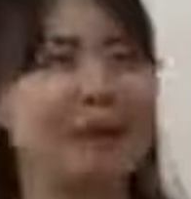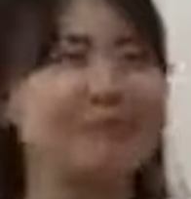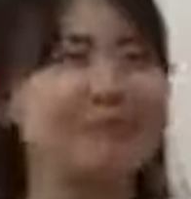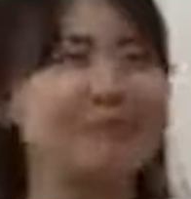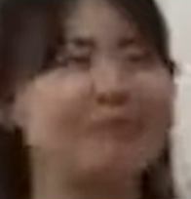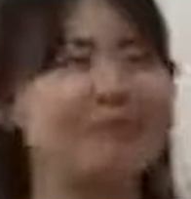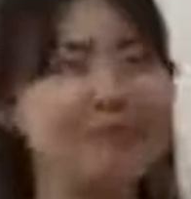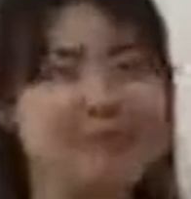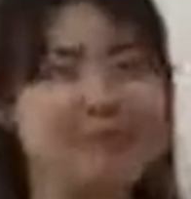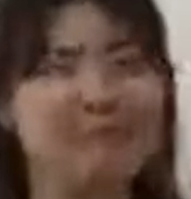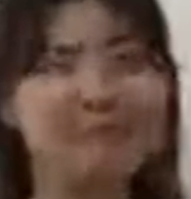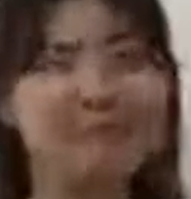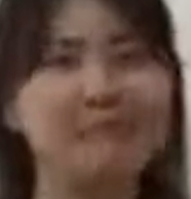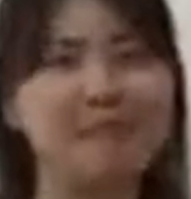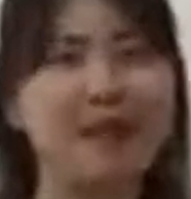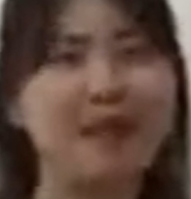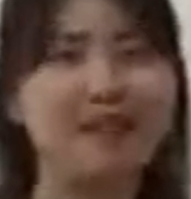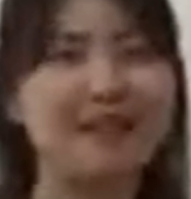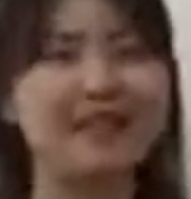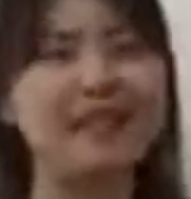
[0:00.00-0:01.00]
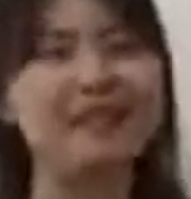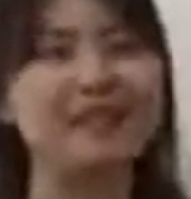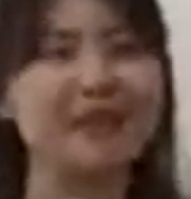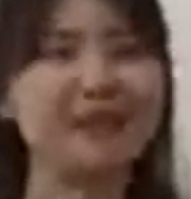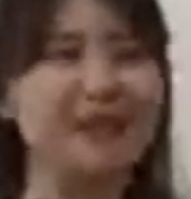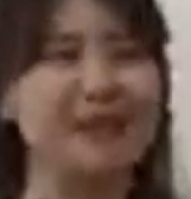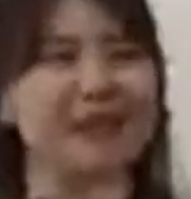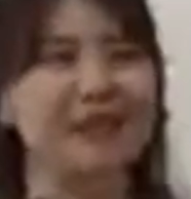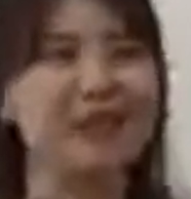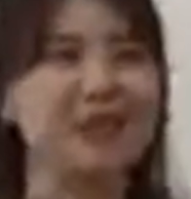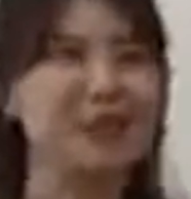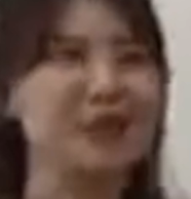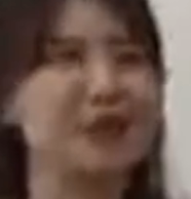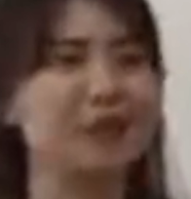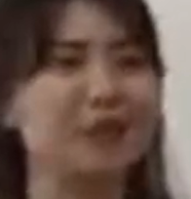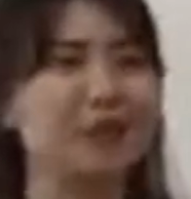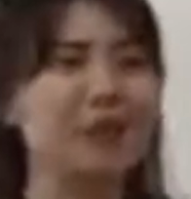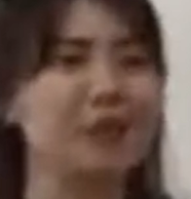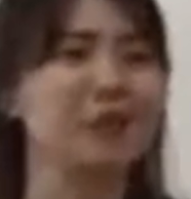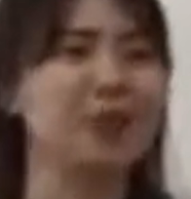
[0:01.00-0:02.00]
a little bit messy because you need to
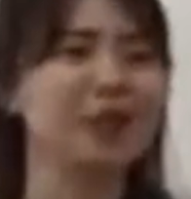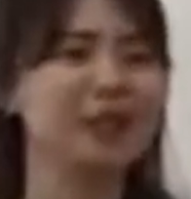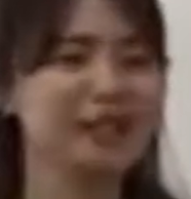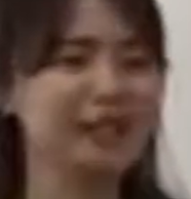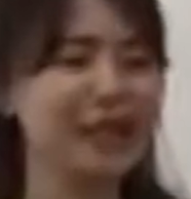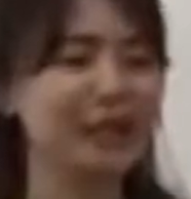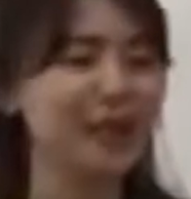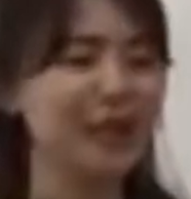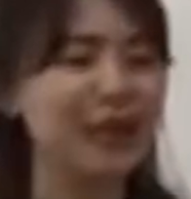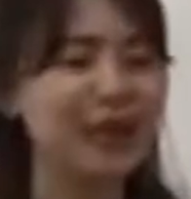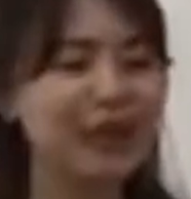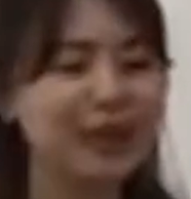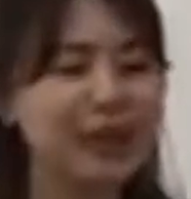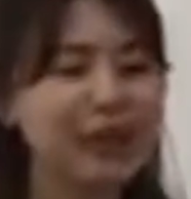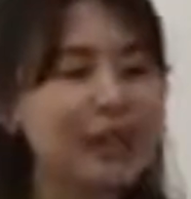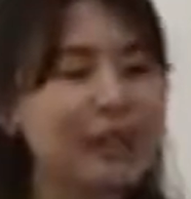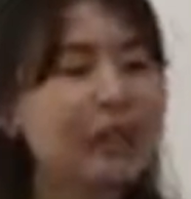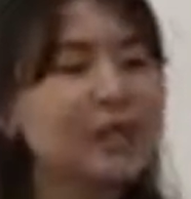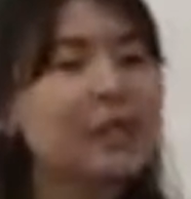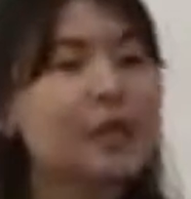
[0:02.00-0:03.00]
mix with water and whatnot.